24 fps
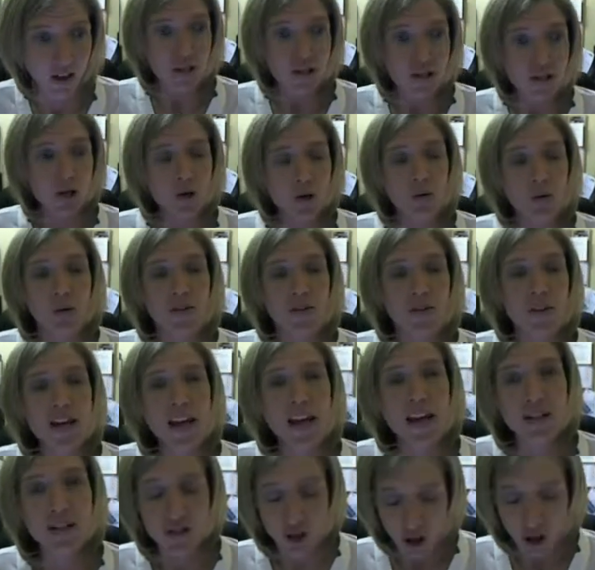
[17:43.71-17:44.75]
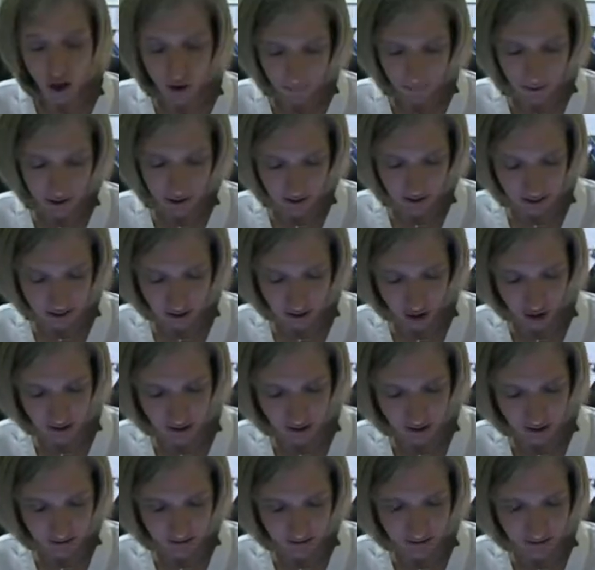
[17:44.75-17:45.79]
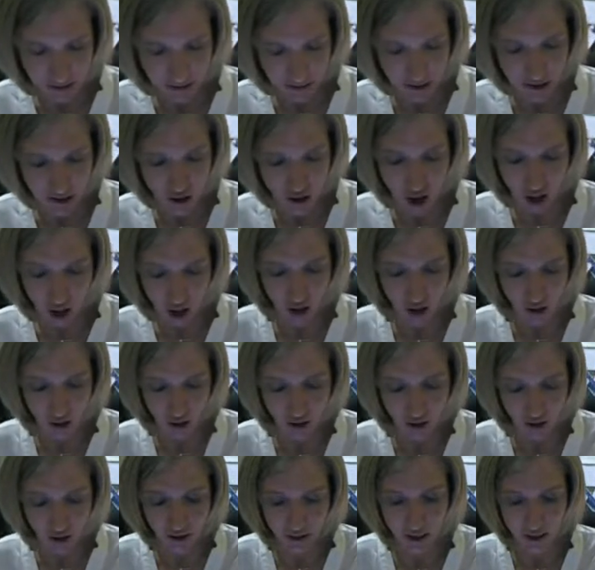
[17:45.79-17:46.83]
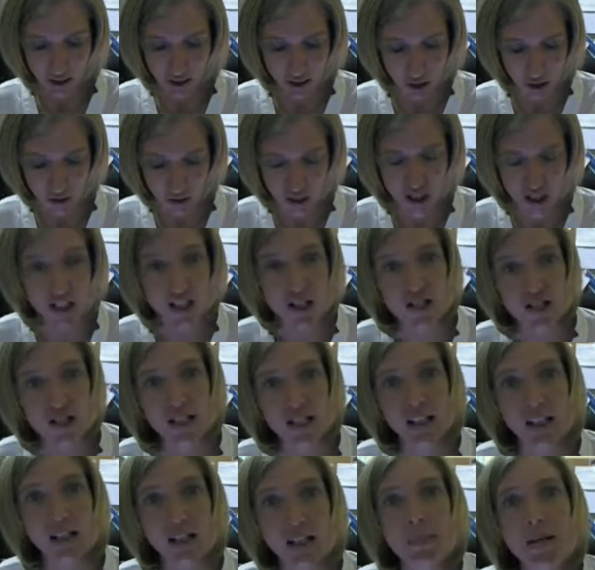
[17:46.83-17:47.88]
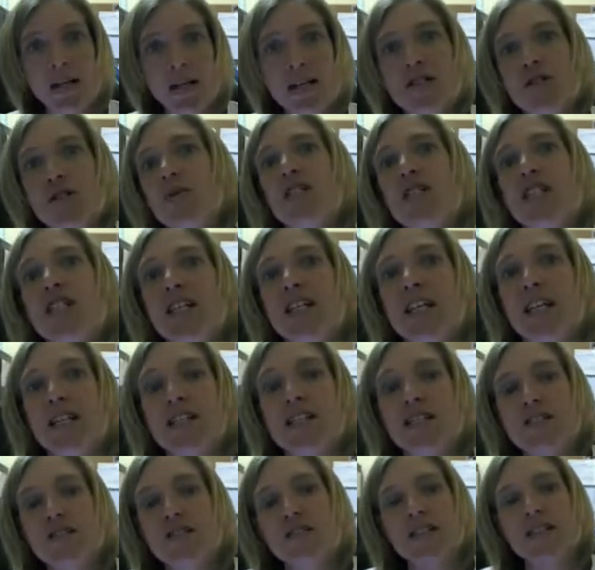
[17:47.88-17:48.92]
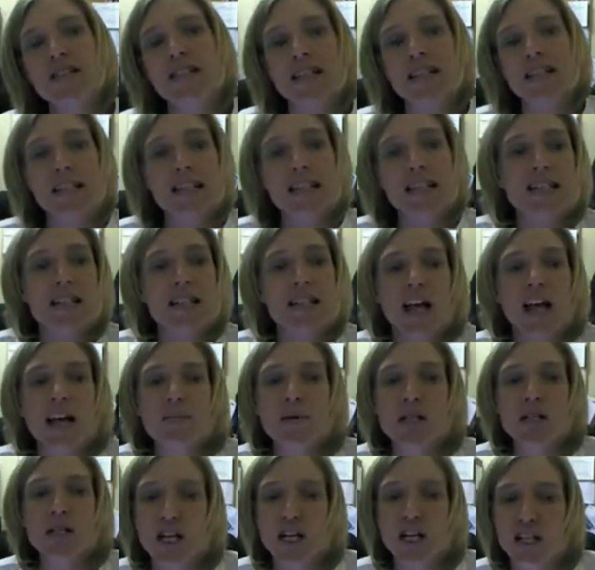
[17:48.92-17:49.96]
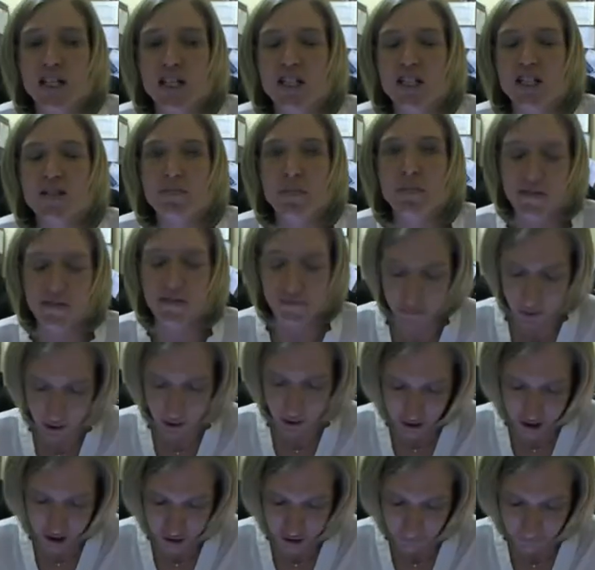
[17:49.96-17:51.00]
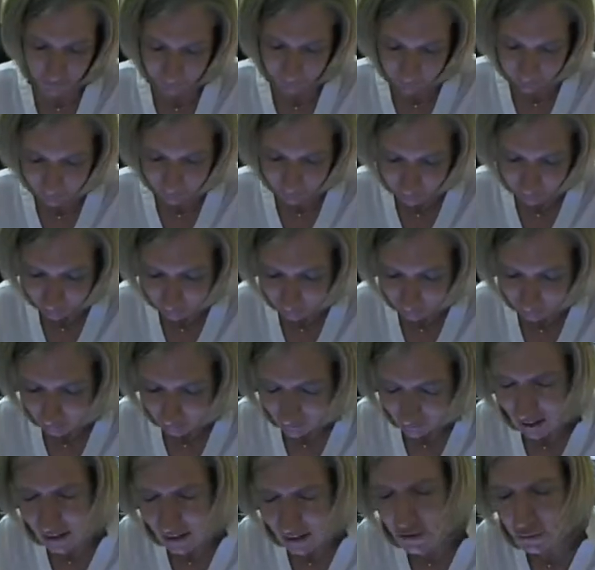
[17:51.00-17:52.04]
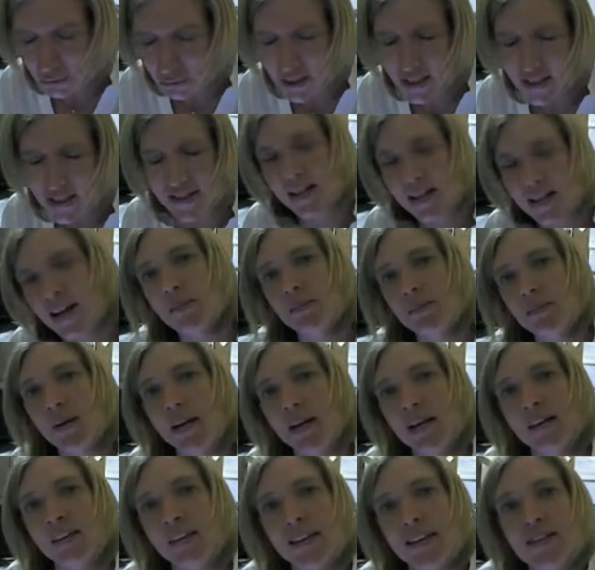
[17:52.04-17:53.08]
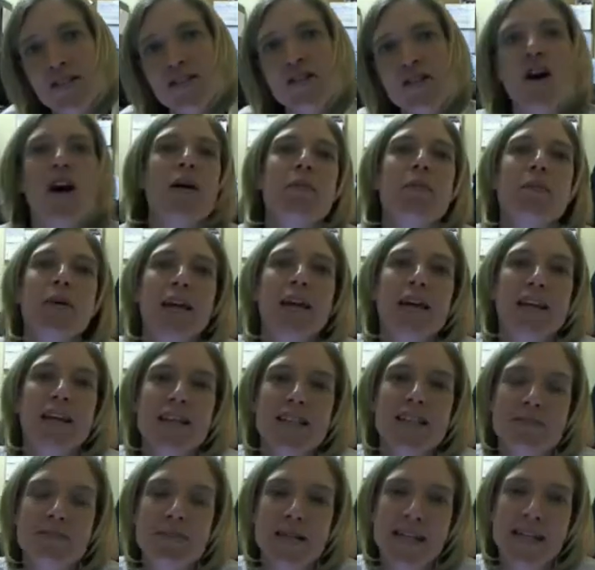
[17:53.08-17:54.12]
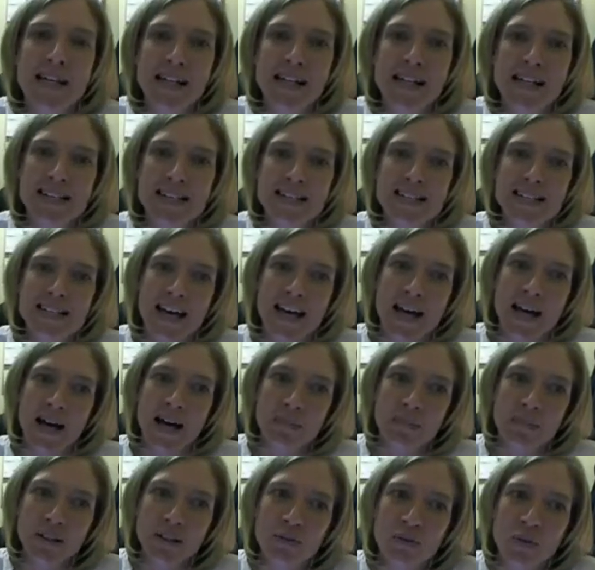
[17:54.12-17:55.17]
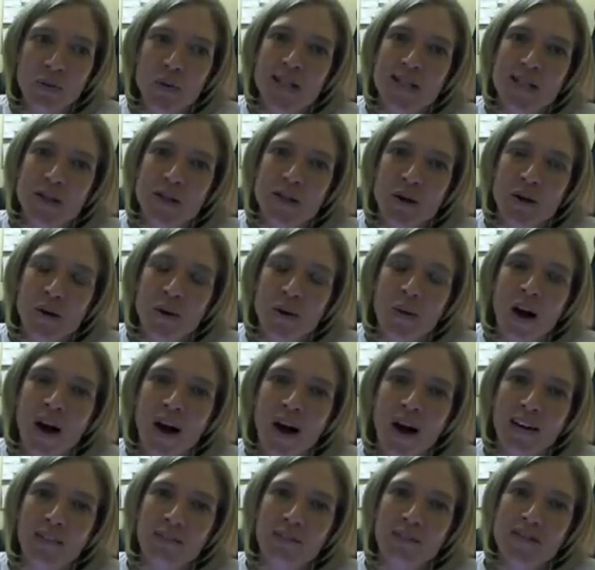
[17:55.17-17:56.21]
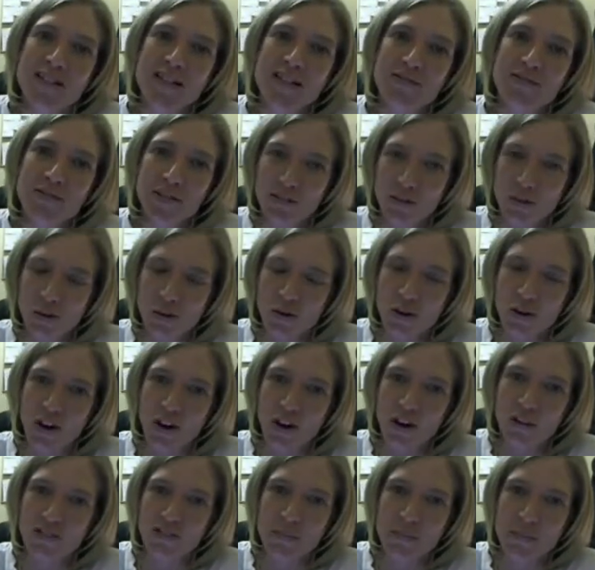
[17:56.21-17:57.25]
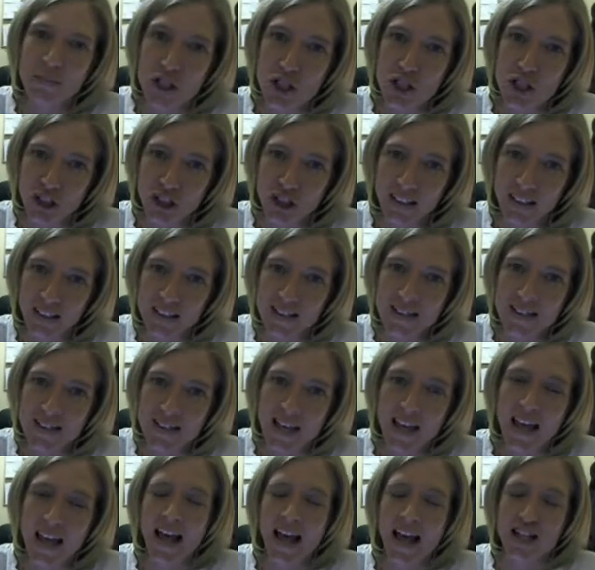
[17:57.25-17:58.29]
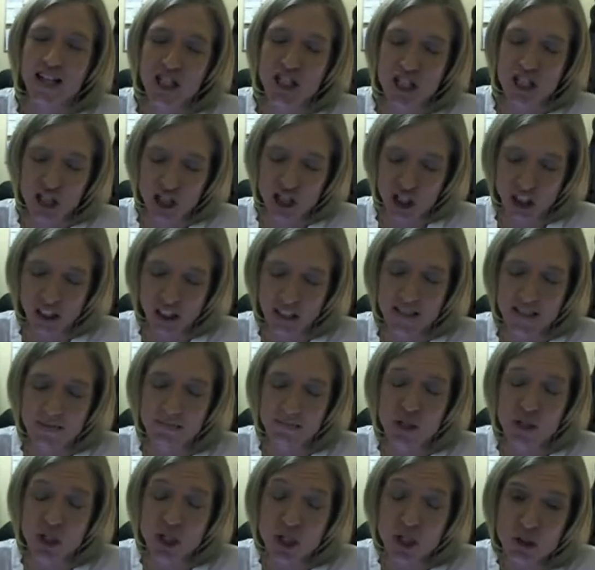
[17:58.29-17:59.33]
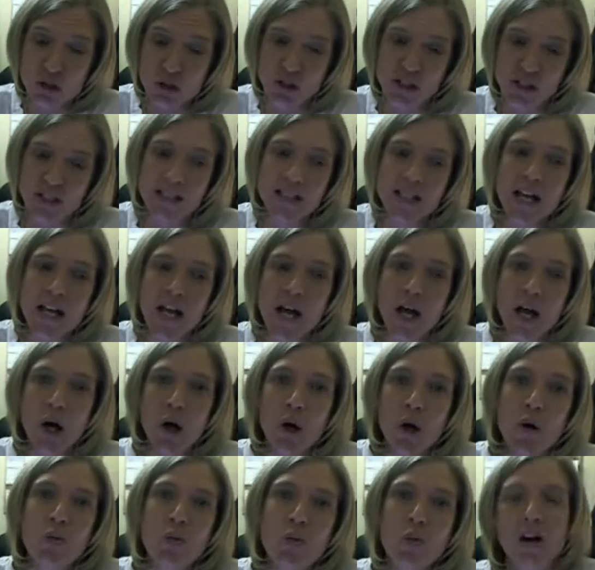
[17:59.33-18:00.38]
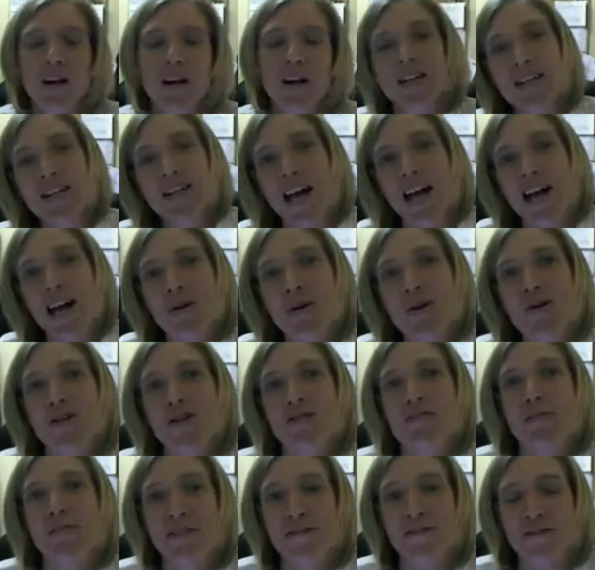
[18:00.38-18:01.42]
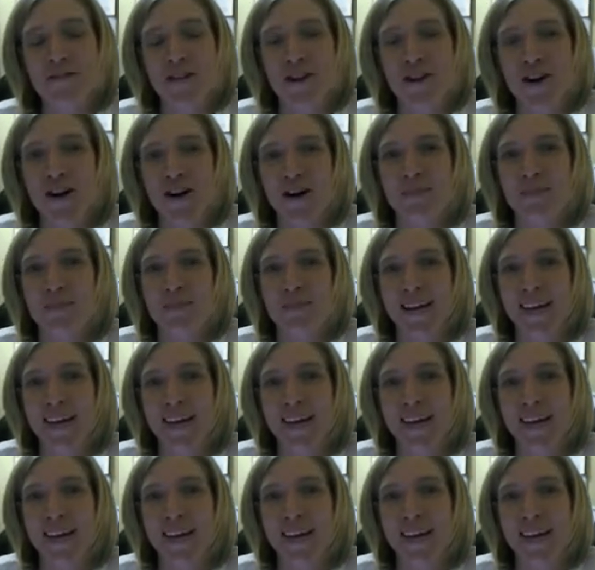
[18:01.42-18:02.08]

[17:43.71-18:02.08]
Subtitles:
So the next hot button issue that I'd like to talk on, switching gears a little bit and switching industries, is climate change and beef production. And the reason I picked this topic is because a couple of weeks ago, I received a phone call from a journalist, actually a journalism student, who wanted to come out to my farm